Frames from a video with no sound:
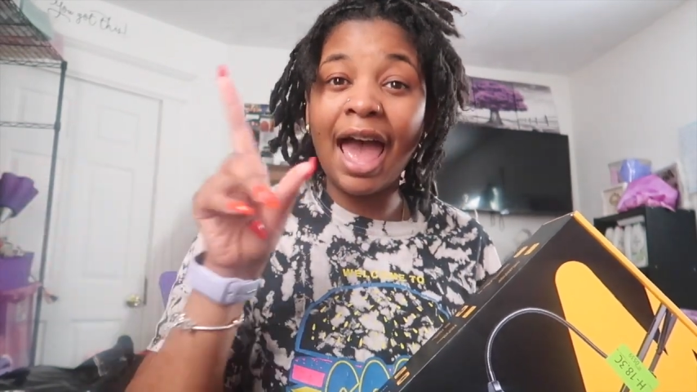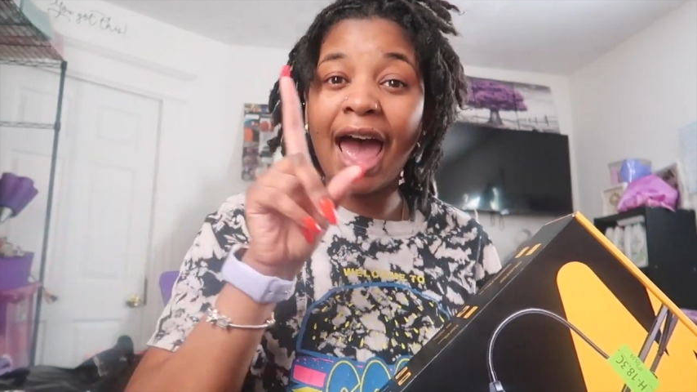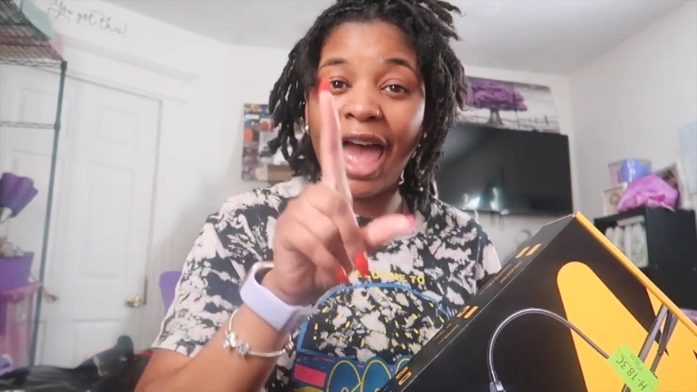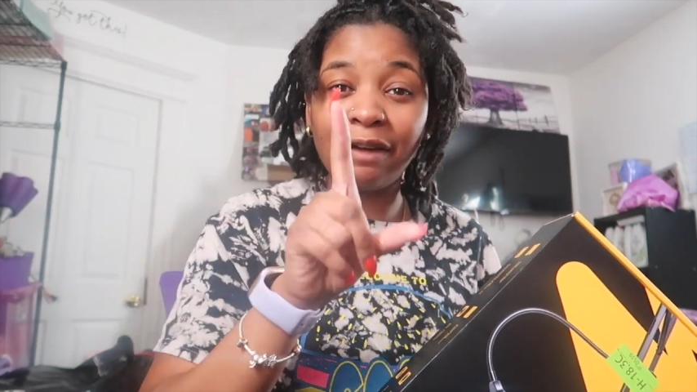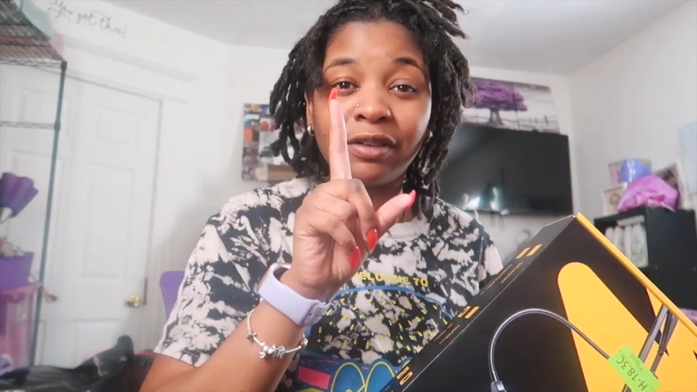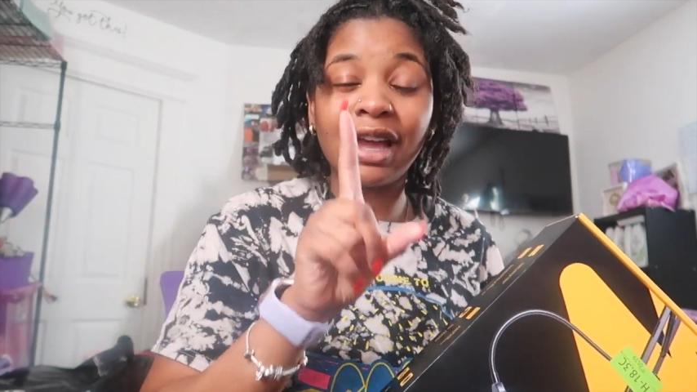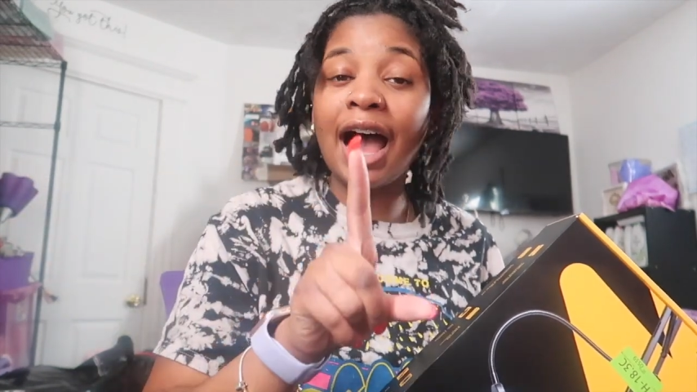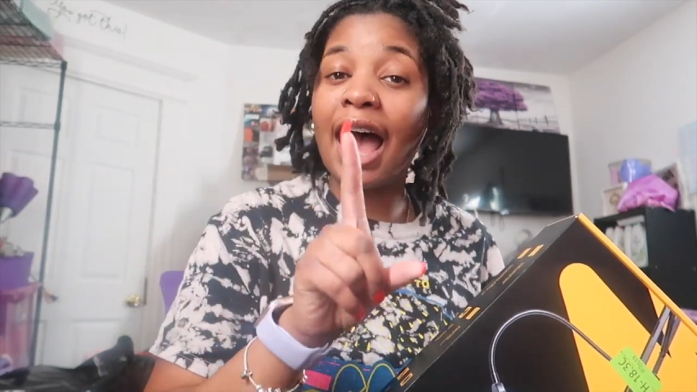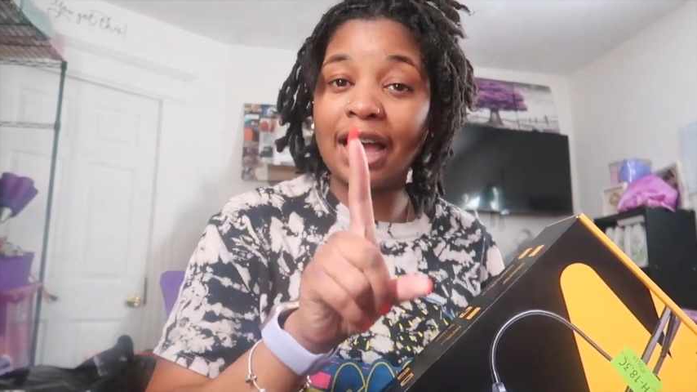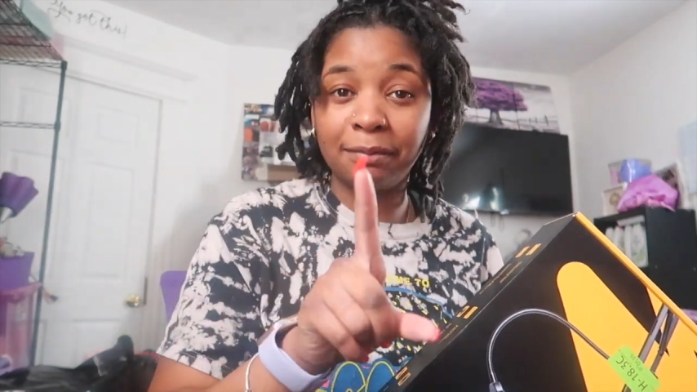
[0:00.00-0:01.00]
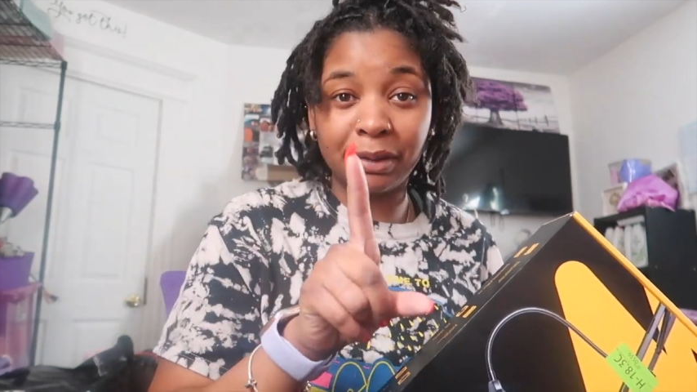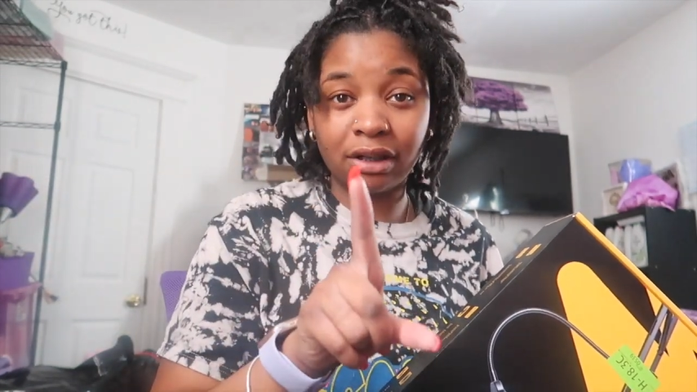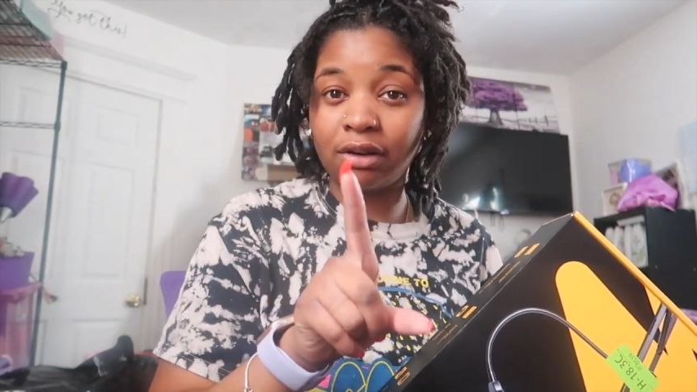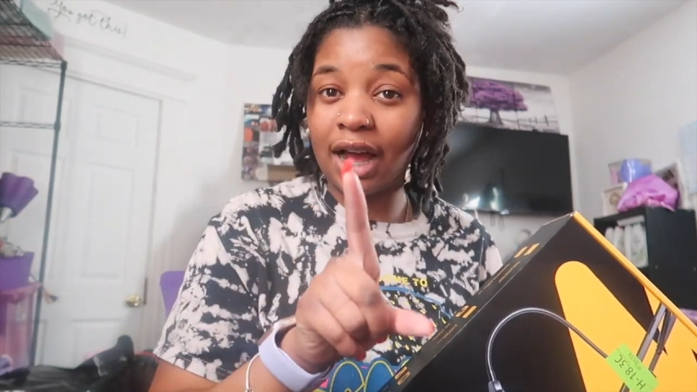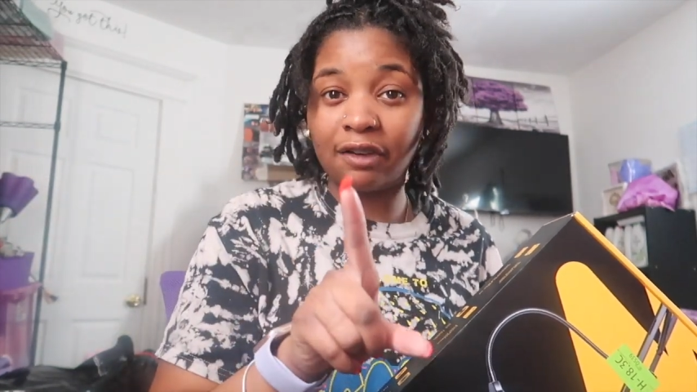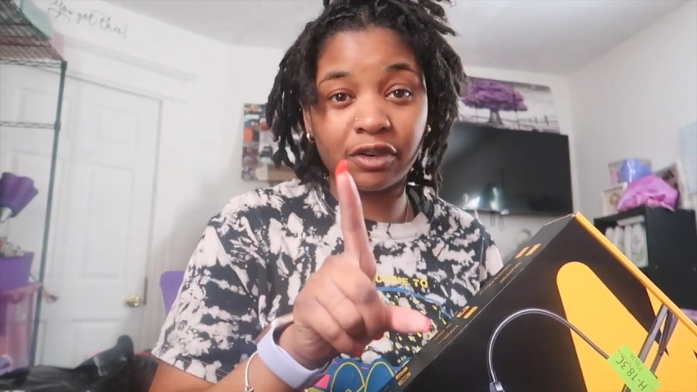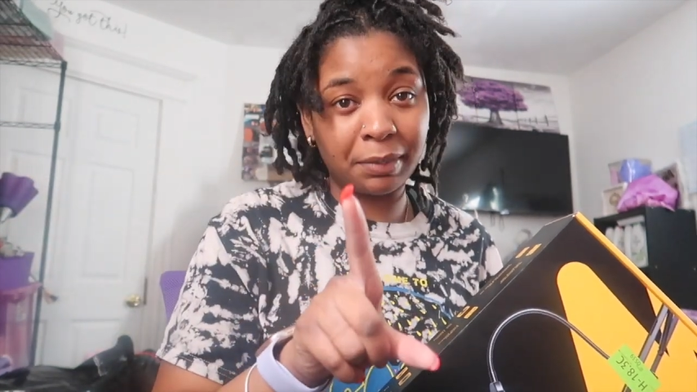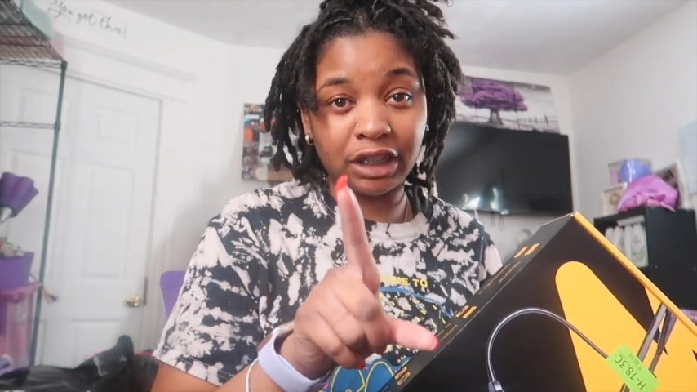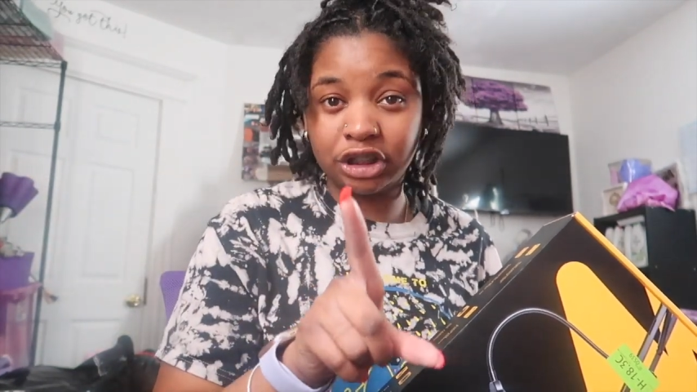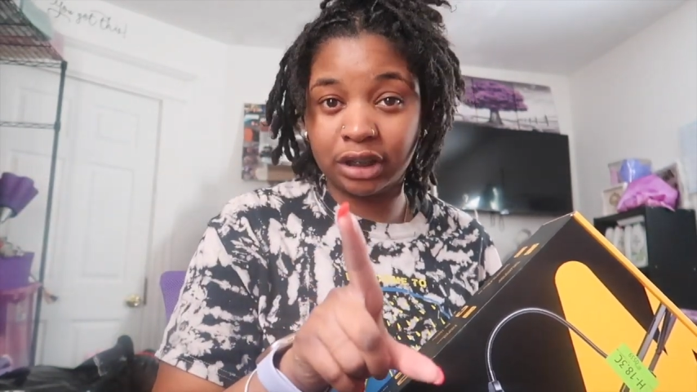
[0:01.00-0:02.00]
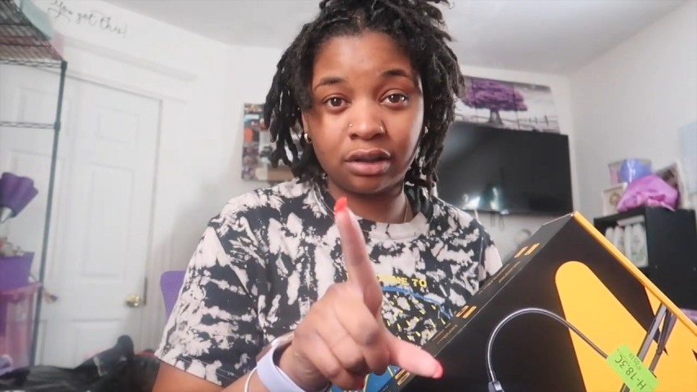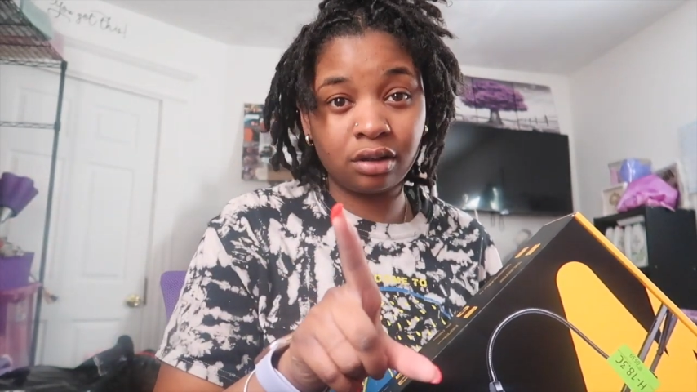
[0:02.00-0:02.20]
Have God be your confirmation.